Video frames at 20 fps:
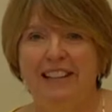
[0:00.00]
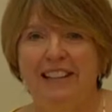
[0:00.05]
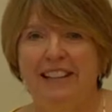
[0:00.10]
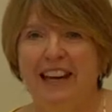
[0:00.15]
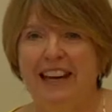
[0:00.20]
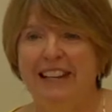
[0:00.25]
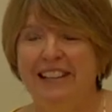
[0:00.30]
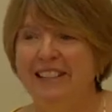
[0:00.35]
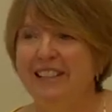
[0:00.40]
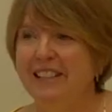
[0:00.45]

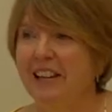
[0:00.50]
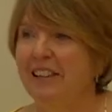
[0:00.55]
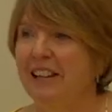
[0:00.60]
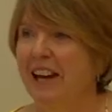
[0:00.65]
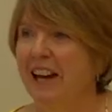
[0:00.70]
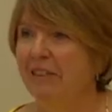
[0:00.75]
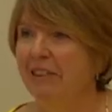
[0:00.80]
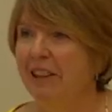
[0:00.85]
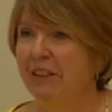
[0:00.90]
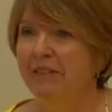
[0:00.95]
Gates, and
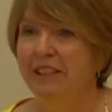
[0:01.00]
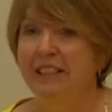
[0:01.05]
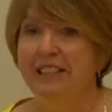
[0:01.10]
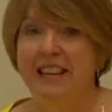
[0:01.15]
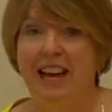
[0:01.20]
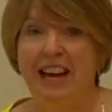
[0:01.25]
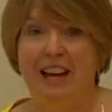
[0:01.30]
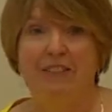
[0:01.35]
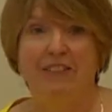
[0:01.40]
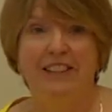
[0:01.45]
how lovely
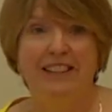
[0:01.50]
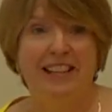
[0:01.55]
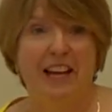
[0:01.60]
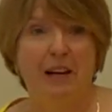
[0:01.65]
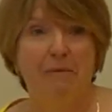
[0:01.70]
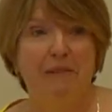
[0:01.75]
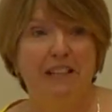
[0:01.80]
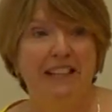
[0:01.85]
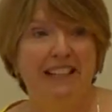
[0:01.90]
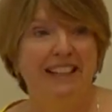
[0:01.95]
to have this
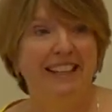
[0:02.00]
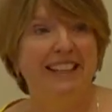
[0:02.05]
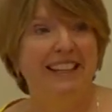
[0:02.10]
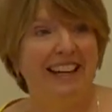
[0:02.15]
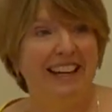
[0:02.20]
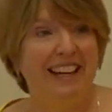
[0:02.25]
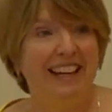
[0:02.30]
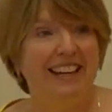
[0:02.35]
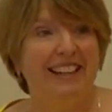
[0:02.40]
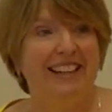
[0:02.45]
happening
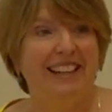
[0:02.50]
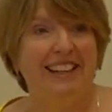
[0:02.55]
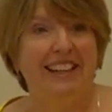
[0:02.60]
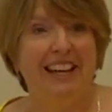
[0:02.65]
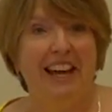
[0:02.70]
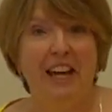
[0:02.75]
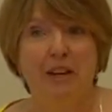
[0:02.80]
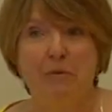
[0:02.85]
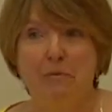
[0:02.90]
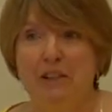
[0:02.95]
here in
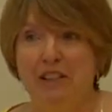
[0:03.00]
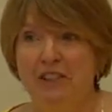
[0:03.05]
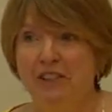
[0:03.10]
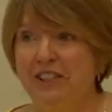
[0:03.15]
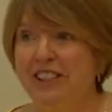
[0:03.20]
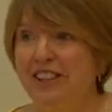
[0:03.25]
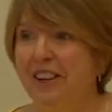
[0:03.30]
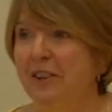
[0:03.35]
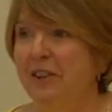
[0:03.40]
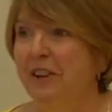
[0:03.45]
Cambridge.
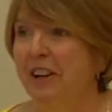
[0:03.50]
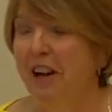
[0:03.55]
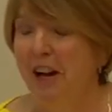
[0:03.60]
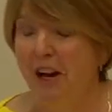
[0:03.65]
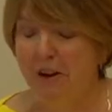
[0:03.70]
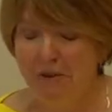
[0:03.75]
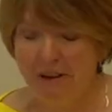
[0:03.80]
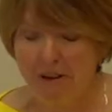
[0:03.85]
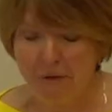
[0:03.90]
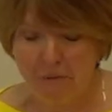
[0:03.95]
So
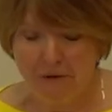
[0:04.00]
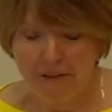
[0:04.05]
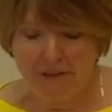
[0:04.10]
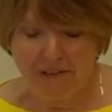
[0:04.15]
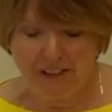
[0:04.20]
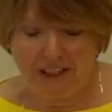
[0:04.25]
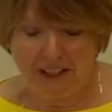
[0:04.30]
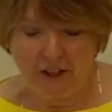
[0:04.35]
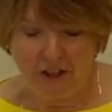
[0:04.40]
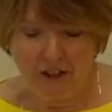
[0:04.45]
a real
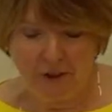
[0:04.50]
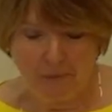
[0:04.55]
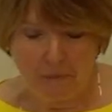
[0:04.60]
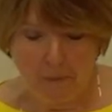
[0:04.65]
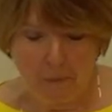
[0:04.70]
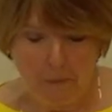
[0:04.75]
privilege.